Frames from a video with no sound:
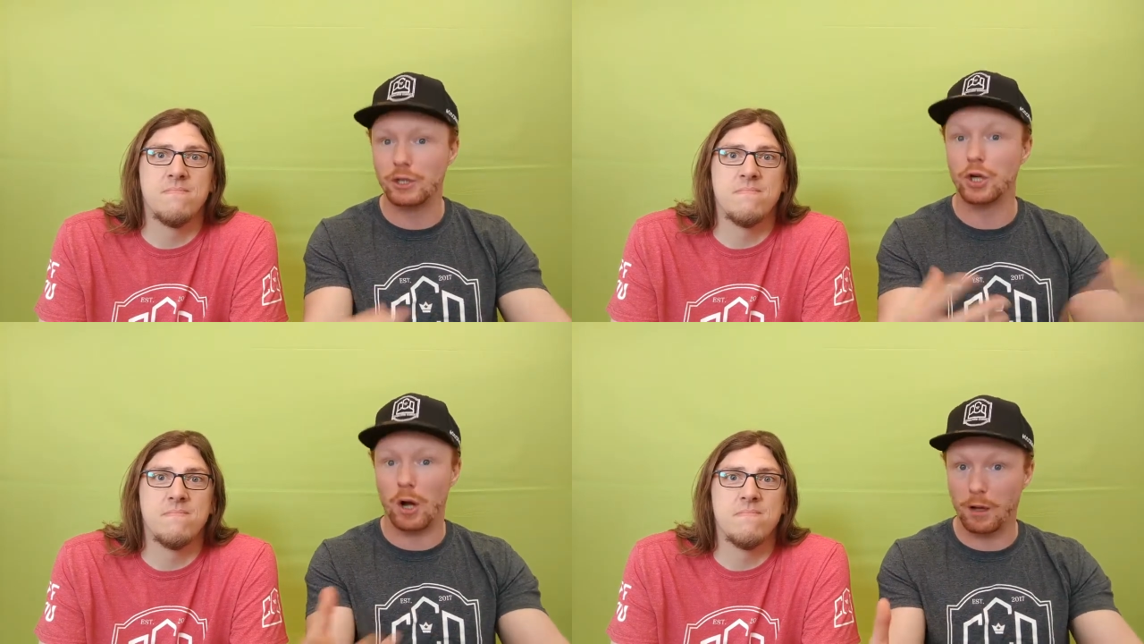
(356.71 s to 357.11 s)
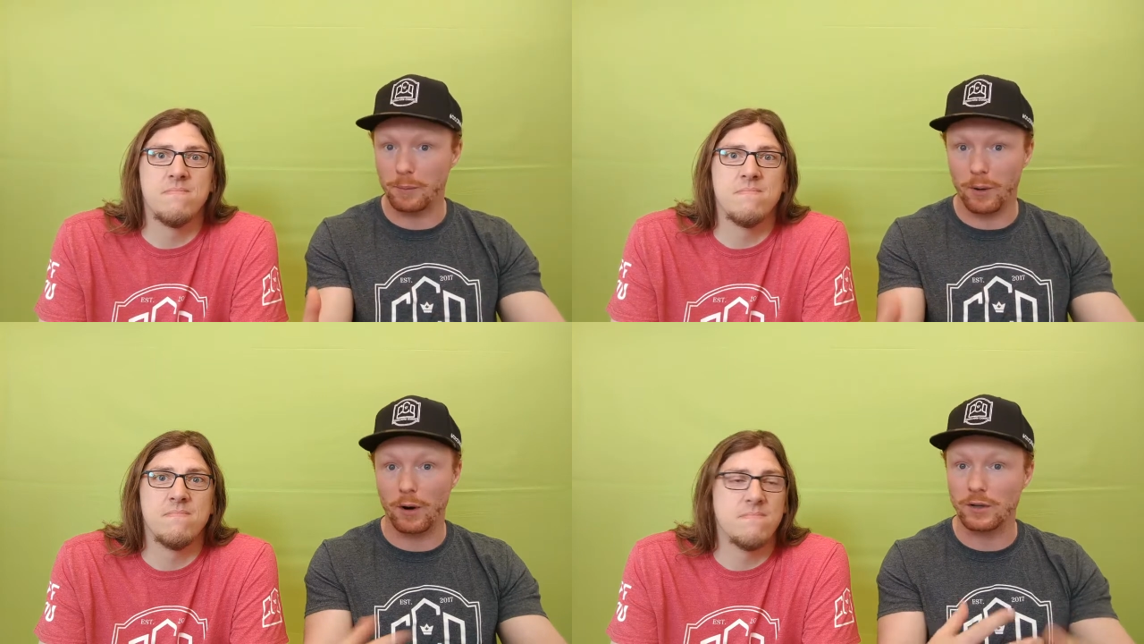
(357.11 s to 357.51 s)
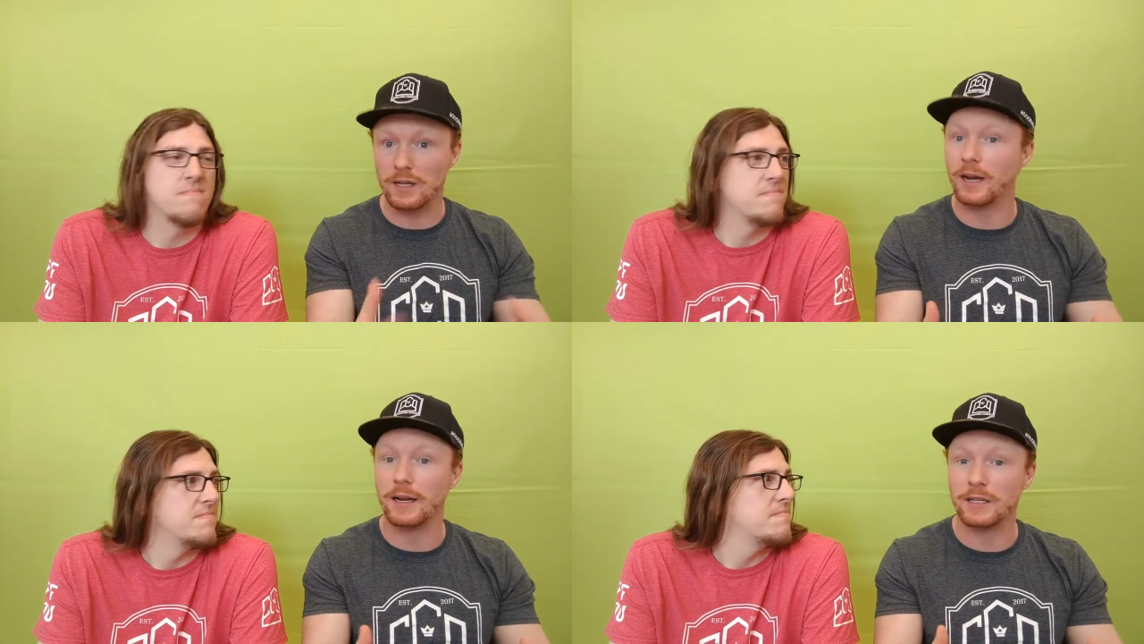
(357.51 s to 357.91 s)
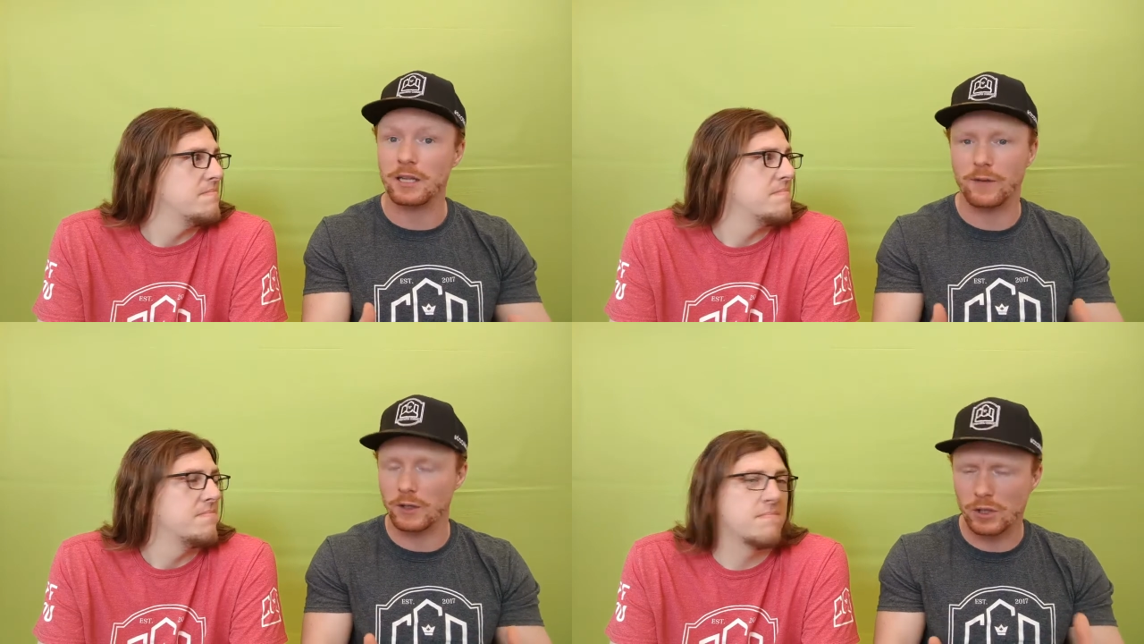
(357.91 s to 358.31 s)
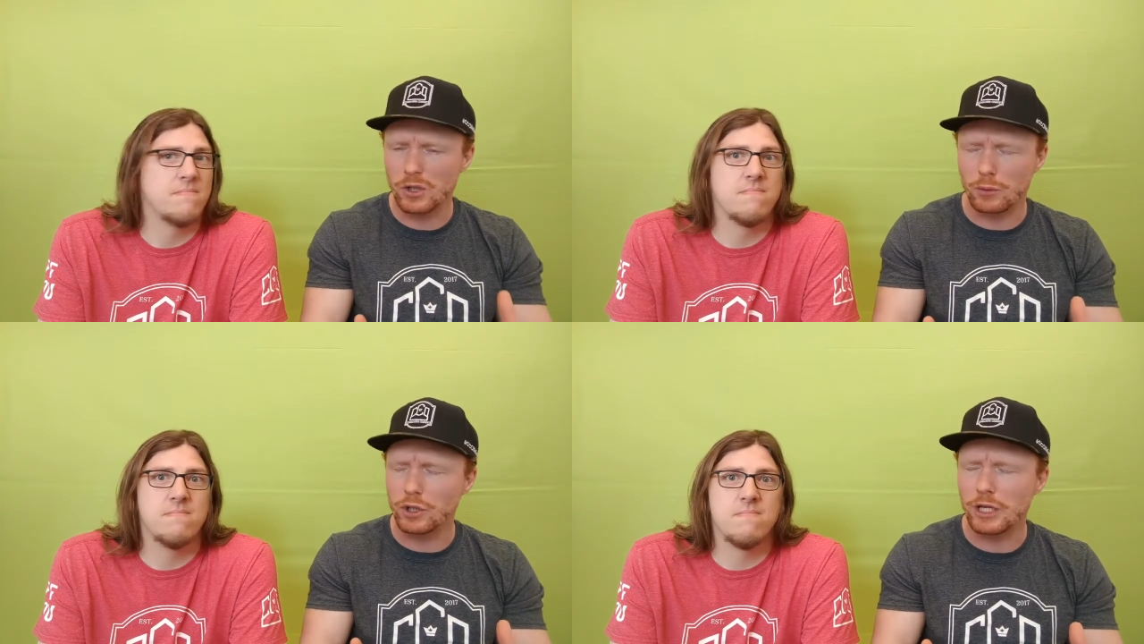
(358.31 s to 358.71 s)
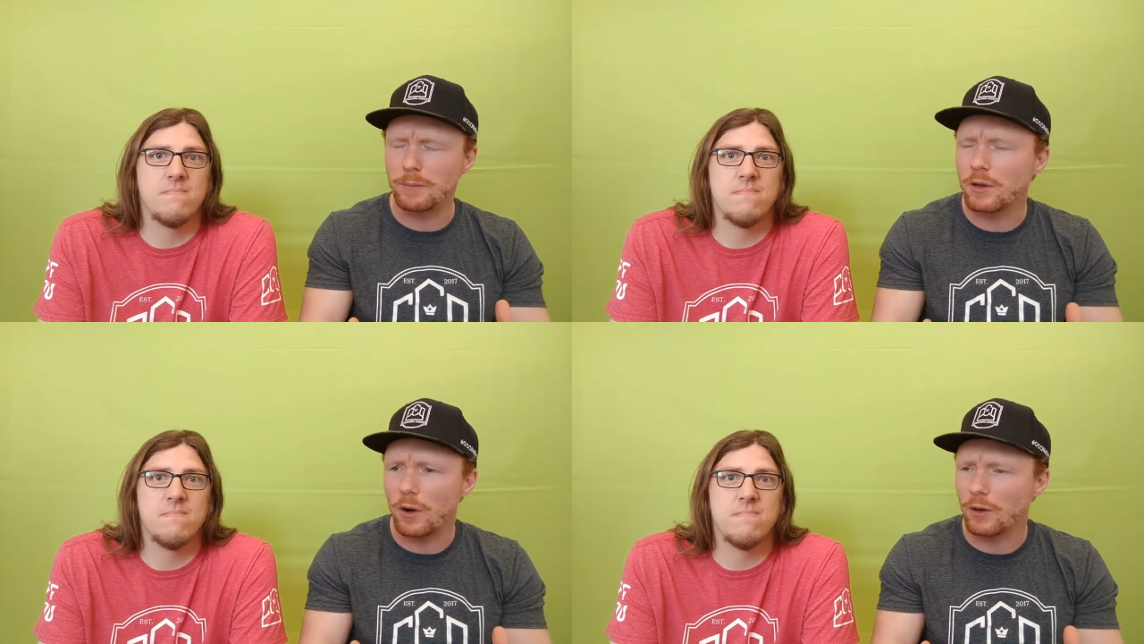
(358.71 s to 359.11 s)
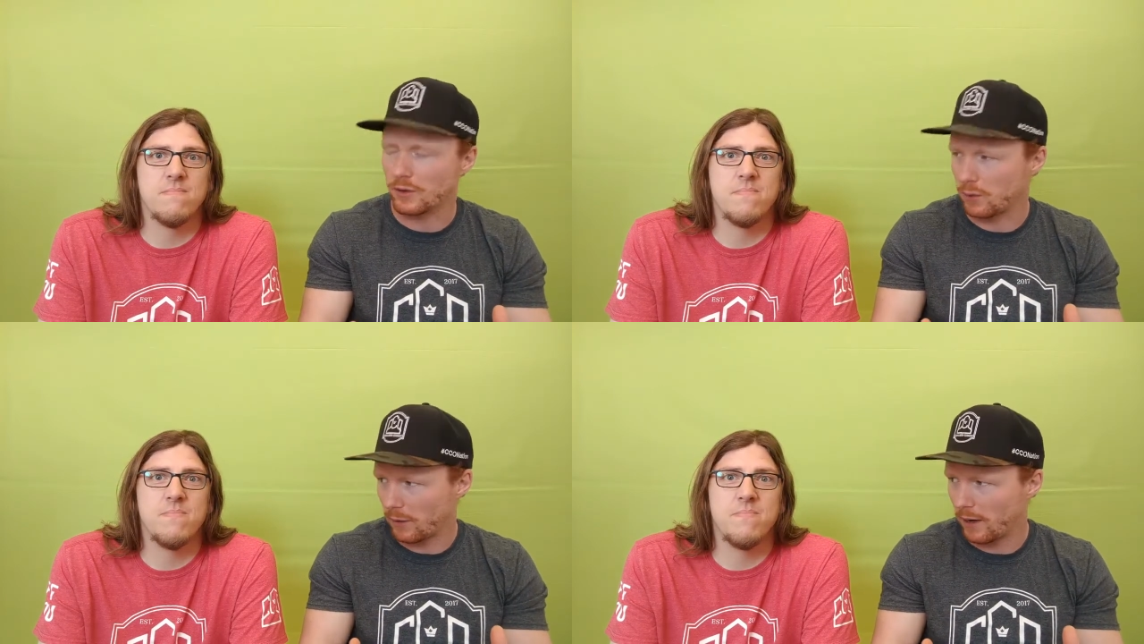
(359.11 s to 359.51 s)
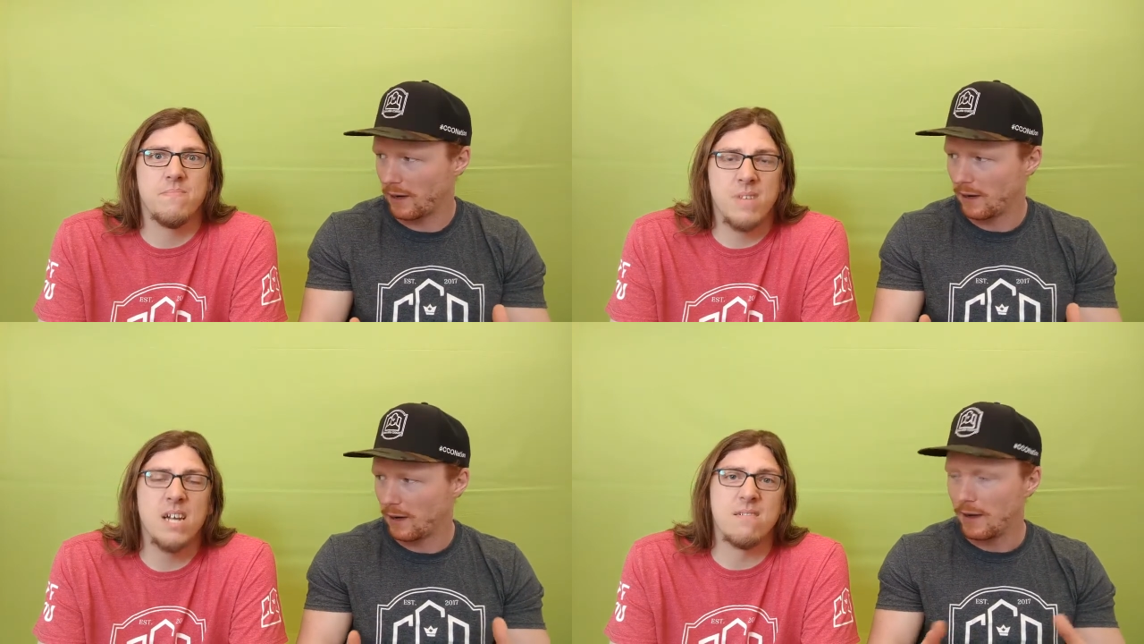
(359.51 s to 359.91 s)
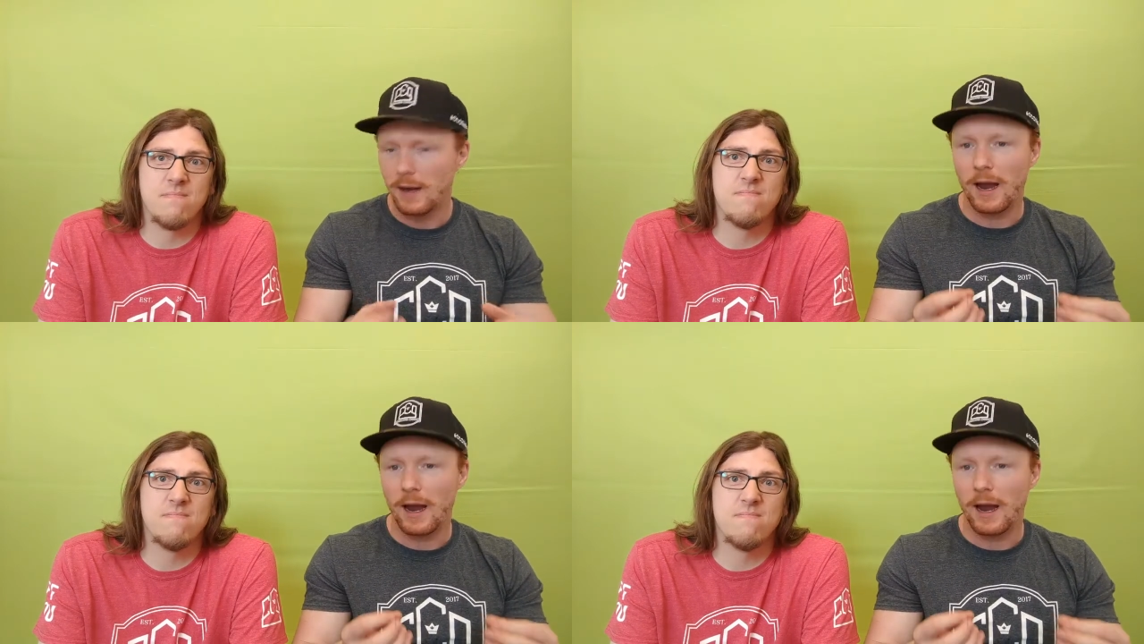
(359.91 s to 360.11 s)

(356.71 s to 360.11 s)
Speaker 1: chocolate bars, that kind of stuff because it's so cheap at the dollar store, right? Yeah.